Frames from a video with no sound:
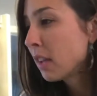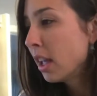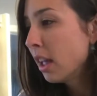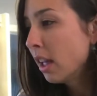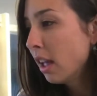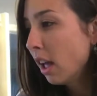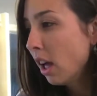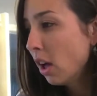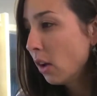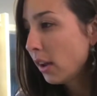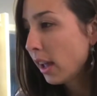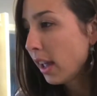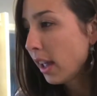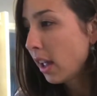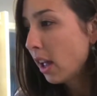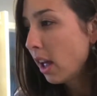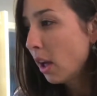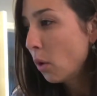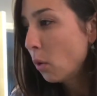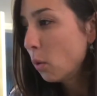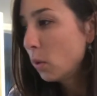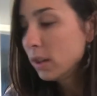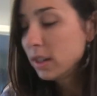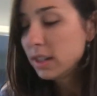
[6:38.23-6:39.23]
Okay,
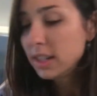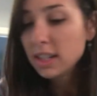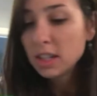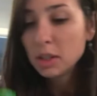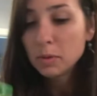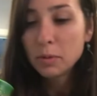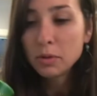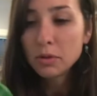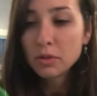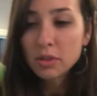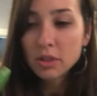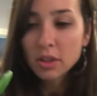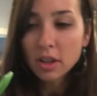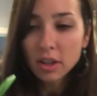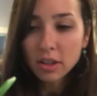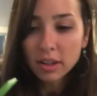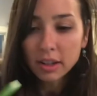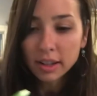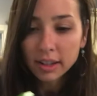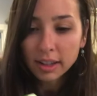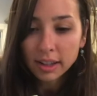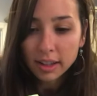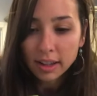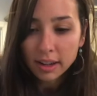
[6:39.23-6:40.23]
1 teaspoon
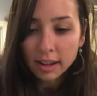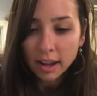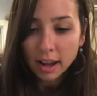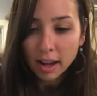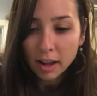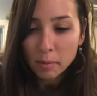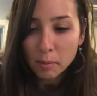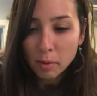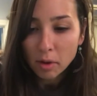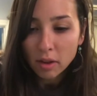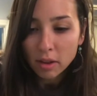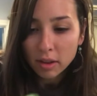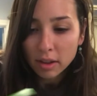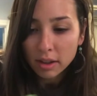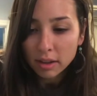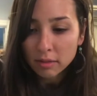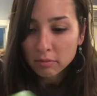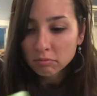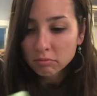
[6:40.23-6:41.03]
salt, again eyeballing.